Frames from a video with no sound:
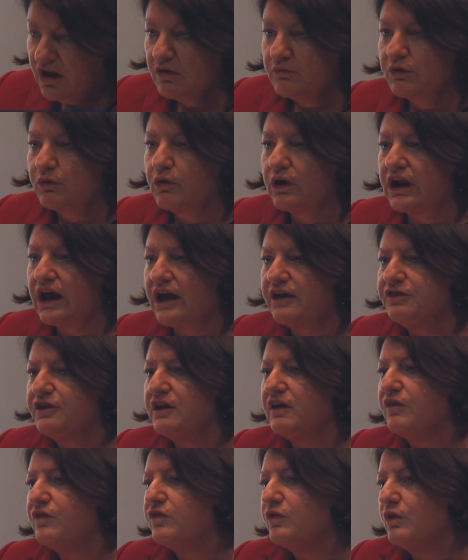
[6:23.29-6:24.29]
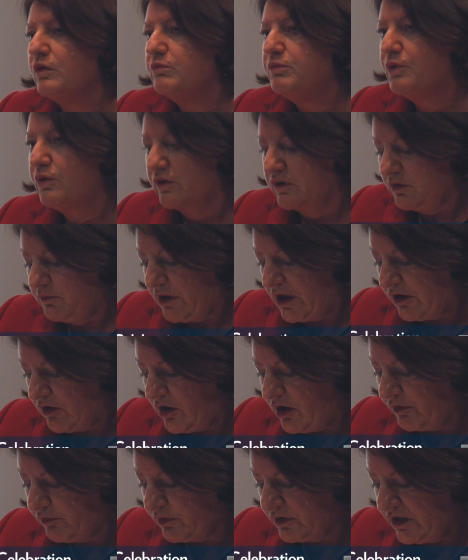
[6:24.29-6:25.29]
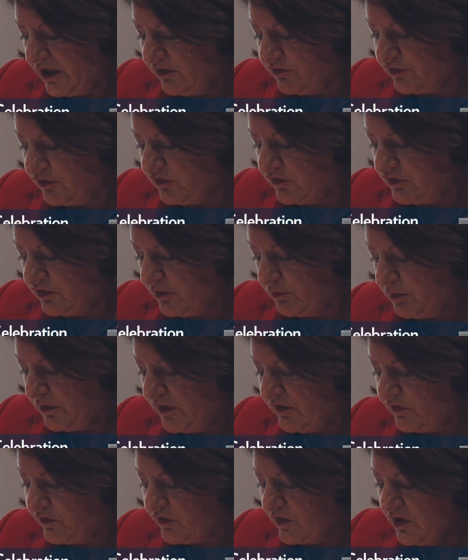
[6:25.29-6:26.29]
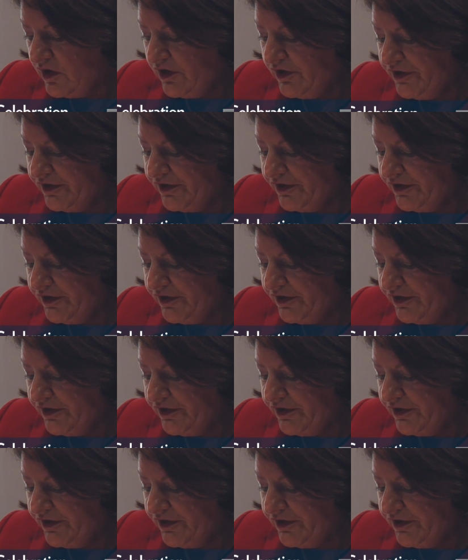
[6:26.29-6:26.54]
But what I think is so important about our relationship is